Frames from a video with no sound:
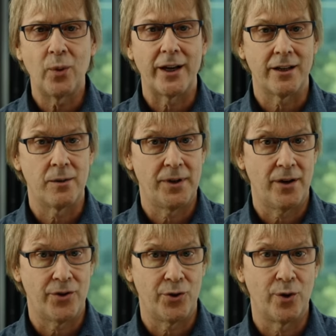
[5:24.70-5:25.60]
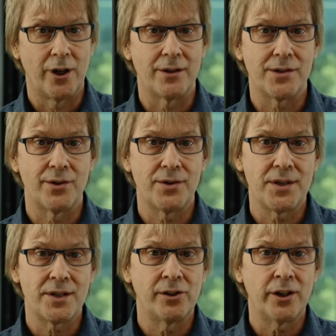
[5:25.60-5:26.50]
way to compare the two consoles is
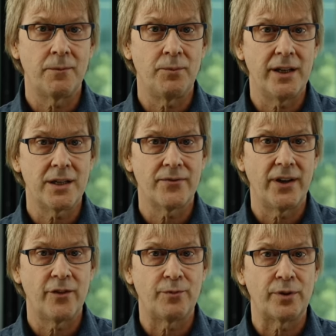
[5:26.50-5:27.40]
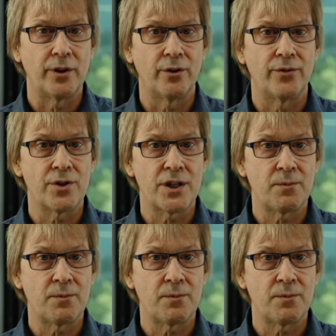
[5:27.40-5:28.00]
to look at P S five Pro versus